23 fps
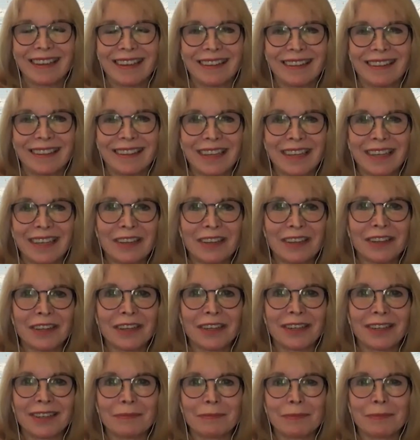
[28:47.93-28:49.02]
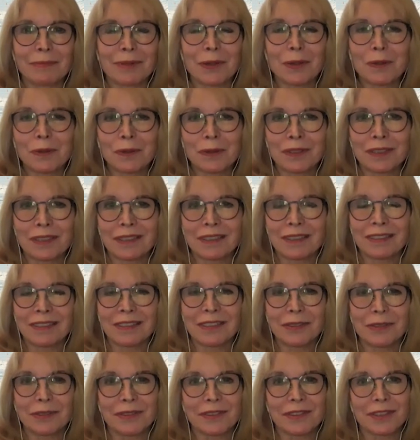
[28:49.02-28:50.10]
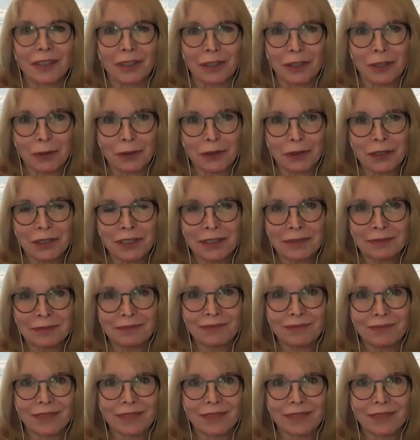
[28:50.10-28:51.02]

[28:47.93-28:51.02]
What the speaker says: They are beholden to stockholders